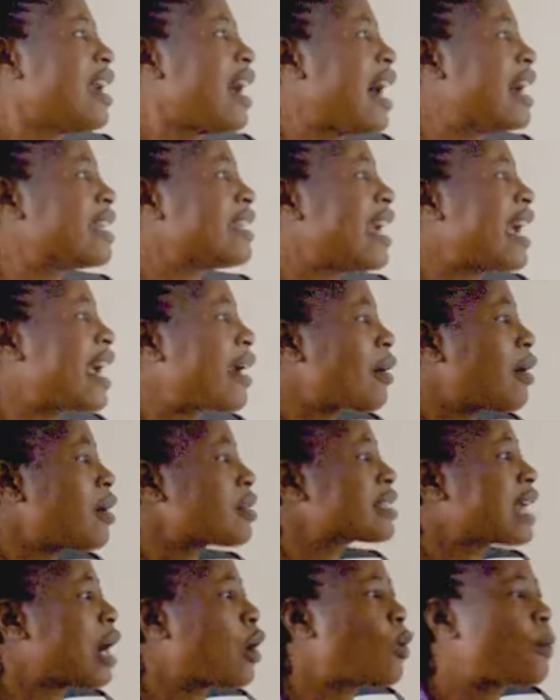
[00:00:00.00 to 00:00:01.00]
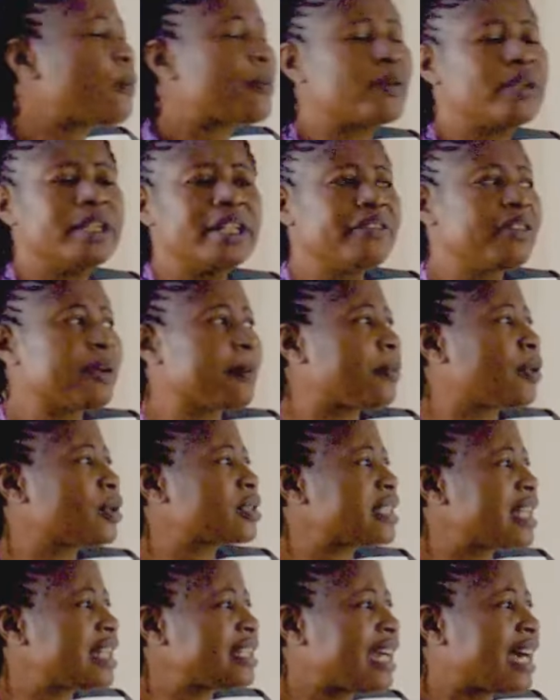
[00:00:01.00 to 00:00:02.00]
and errors are openly
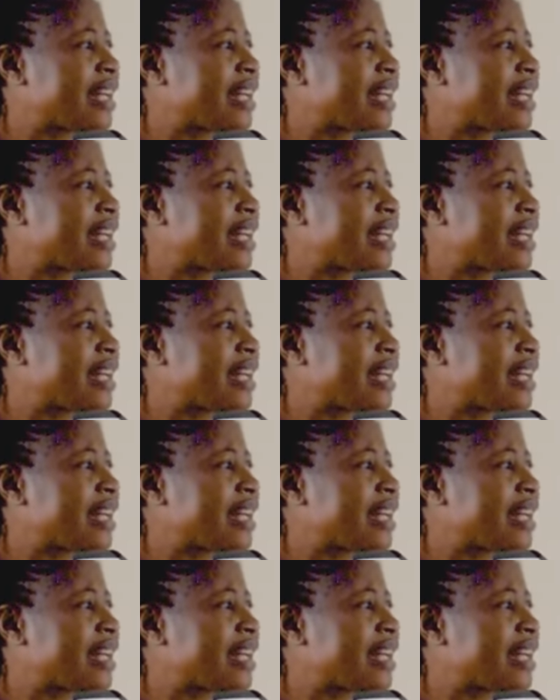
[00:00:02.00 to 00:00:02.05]
reported,